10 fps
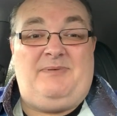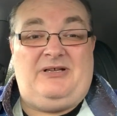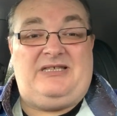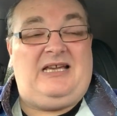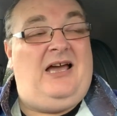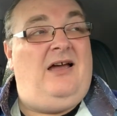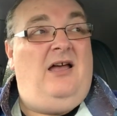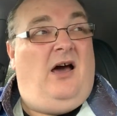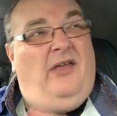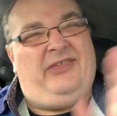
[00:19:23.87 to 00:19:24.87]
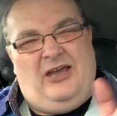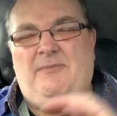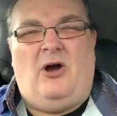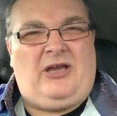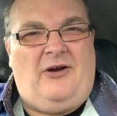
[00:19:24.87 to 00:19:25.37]
But I think I
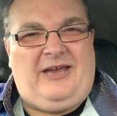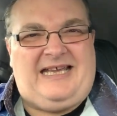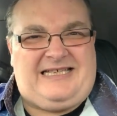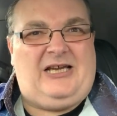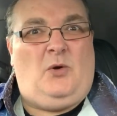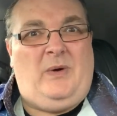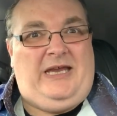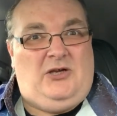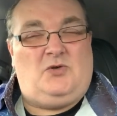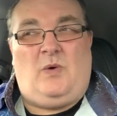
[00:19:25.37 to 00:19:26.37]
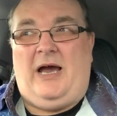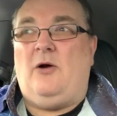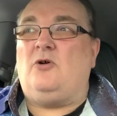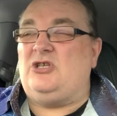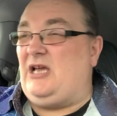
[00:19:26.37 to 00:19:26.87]
might go and get something to eat as
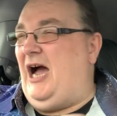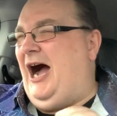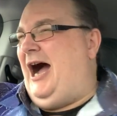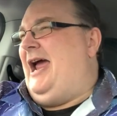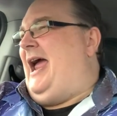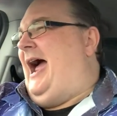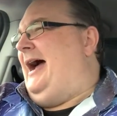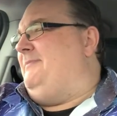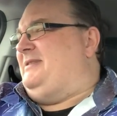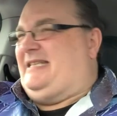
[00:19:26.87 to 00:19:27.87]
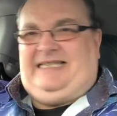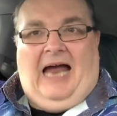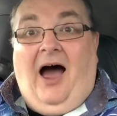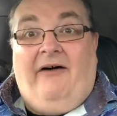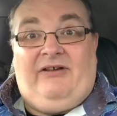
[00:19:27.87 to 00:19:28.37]
well, because I am
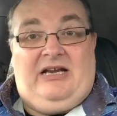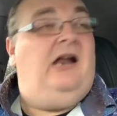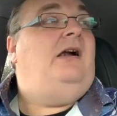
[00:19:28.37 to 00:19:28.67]
starving.